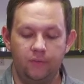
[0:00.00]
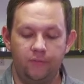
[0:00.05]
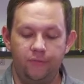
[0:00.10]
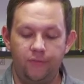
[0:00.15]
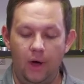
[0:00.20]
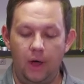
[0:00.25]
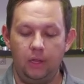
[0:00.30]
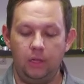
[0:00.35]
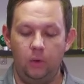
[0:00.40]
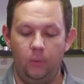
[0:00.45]

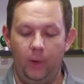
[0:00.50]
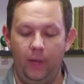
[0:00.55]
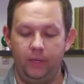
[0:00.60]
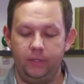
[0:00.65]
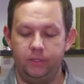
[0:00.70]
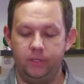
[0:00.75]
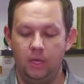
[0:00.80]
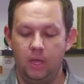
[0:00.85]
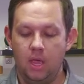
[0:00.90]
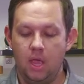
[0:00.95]
Follow
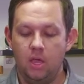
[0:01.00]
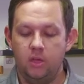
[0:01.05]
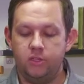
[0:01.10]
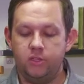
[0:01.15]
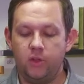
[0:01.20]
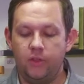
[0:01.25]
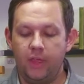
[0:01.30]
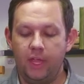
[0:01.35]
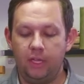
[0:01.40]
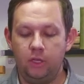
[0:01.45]
it,
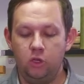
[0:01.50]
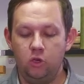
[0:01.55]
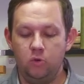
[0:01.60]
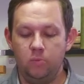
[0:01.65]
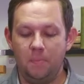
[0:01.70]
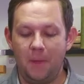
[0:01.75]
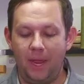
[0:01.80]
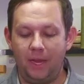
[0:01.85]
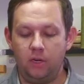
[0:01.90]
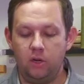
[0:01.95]
so that
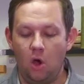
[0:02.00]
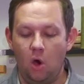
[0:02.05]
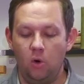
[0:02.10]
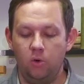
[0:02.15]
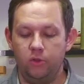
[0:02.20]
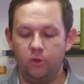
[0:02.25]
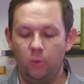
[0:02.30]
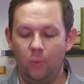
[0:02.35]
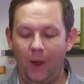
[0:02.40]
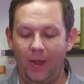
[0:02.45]
you may
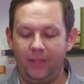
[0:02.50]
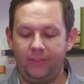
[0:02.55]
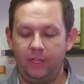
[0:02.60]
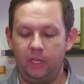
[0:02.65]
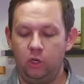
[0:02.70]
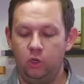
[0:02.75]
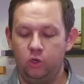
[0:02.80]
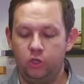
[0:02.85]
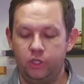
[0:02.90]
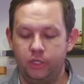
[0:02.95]
know the way
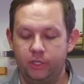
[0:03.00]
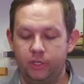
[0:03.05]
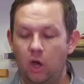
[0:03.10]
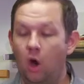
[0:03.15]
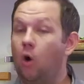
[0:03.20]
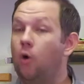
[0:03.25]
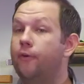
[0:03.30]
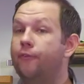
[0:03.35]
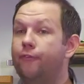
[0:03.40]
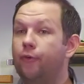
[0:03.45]
that you should
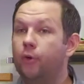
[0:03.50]
go,